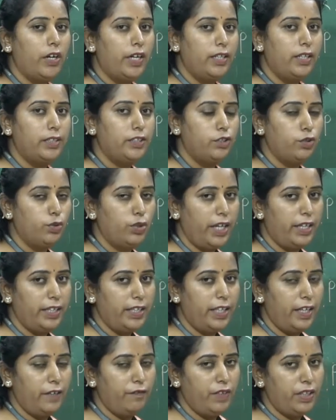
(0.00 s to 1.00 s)
or else you
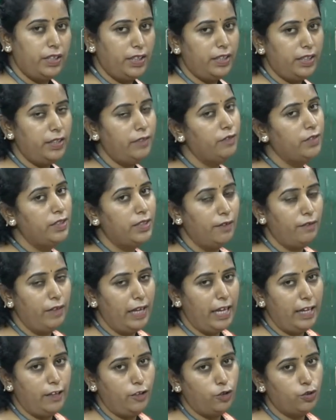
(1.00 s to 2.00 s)
can give it in
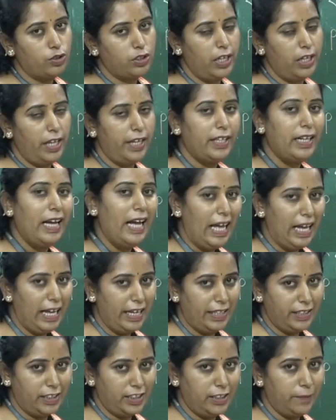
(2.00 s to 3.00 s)
the values like
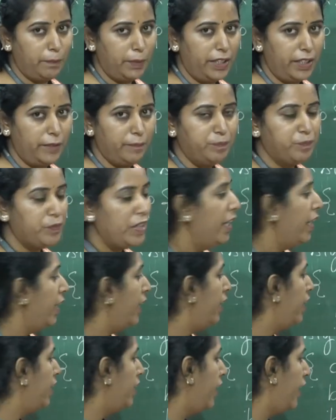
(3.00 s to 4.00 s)
RGB.
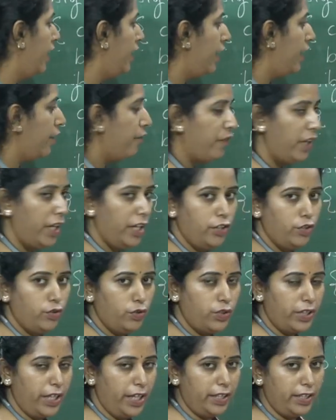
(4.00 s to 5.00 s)
In any
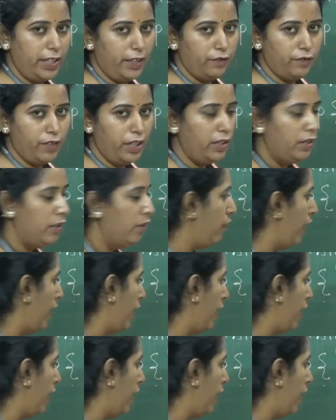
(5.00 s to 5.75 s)
way you can give the